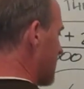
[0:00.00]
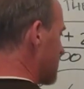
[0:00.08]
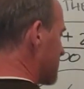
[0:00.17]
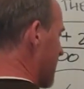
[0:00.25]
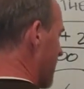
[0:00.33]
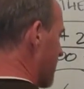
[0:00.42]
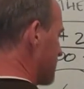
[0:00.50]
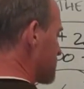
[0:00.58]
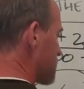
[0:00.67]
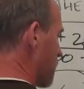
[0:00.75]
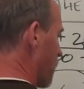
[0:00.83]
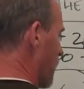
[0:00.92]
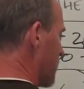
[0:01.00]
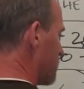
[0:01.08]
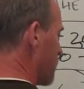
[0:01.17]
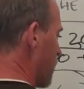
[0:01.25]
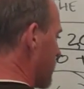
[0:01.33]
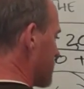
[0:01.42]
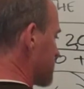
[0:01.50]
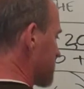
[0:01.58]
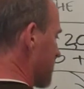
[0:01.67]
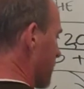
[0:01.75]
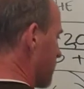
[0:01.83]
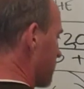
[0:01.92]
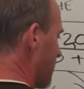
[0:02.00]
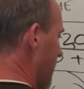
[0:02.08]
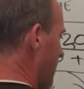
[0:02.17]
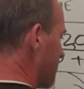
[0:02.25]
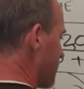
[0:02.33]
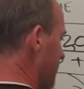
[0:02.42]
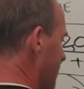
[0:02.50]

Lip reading: times 1.05